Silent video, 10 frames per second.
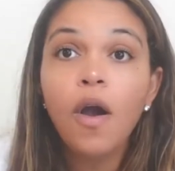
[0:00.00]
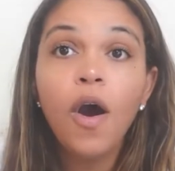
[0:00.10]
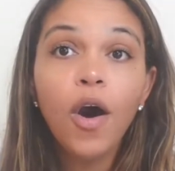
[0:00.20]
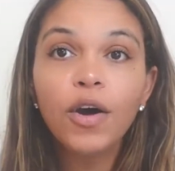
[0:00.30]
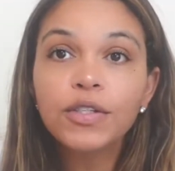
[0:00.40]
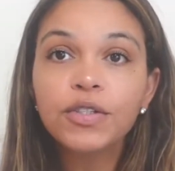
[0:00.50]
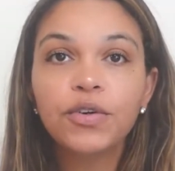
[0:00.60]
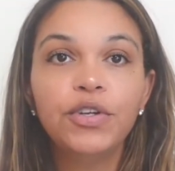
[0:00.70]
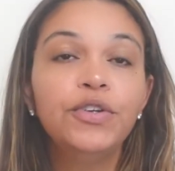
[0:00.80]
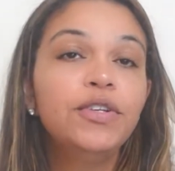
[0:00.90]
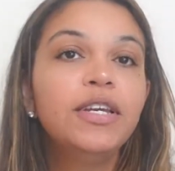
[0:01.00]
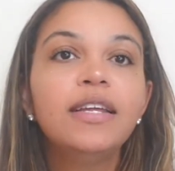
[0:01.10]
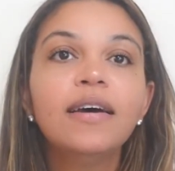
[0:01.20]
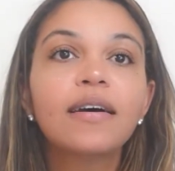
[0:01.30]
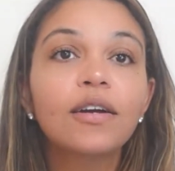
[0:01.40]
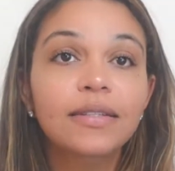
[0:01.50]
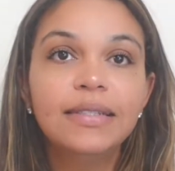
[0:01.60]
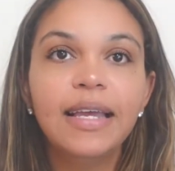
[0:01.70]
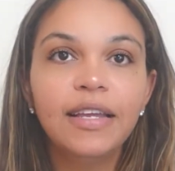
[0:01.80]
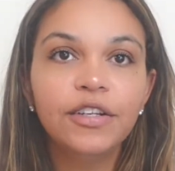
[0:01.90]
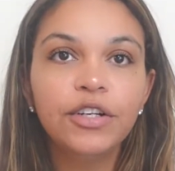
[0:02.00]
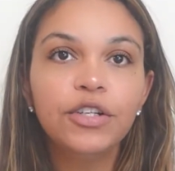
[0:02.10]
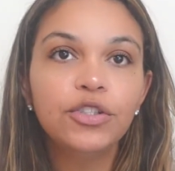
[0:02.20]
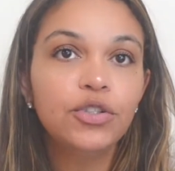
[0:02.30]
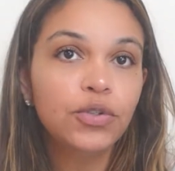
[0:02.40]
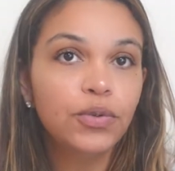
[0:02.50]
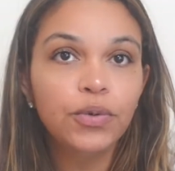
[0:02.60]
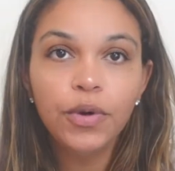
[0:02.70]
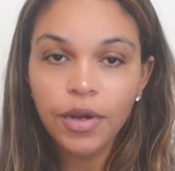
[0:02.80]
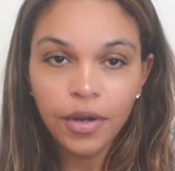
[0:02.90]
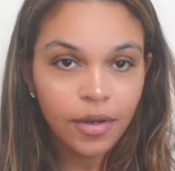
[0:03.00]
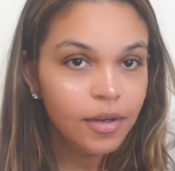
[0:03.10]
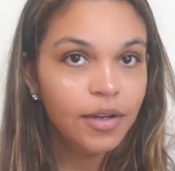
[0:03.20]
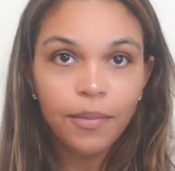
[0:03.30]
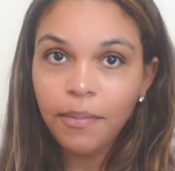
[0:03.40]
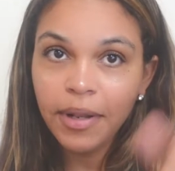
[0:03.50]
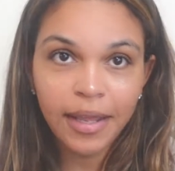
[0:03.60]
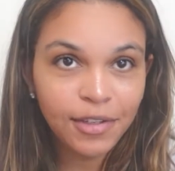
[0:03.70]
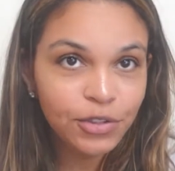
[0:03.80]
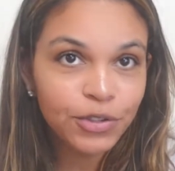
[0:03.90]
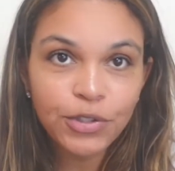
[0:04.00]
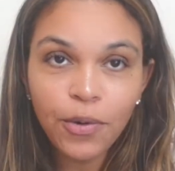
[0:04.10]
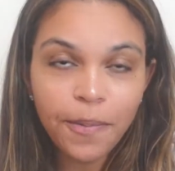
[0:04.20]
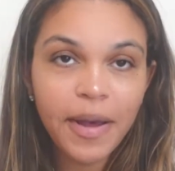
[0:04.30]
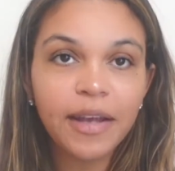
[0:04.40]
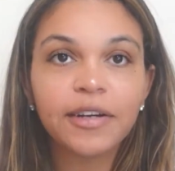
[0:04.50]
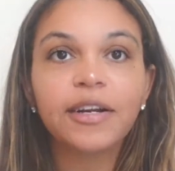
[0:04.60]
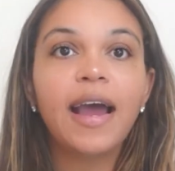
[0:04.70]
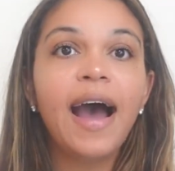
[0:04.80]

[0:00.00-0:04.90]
Also, you need a container to blend your soap batter.